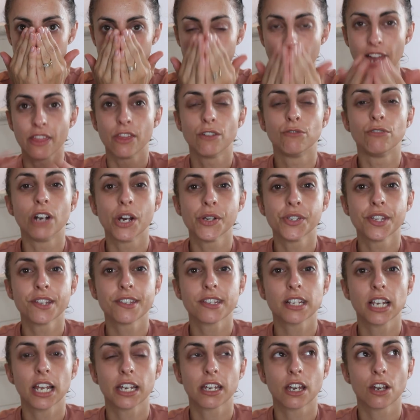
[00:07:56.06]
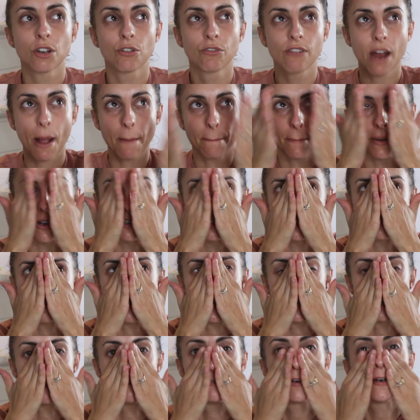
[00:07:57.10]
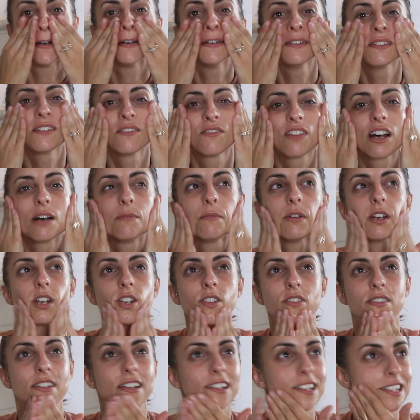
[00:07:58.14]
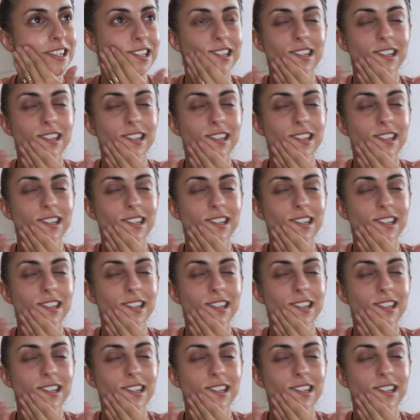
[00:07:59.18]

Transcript: And the rose isn't like a grandma smelling rose, if that makes sense.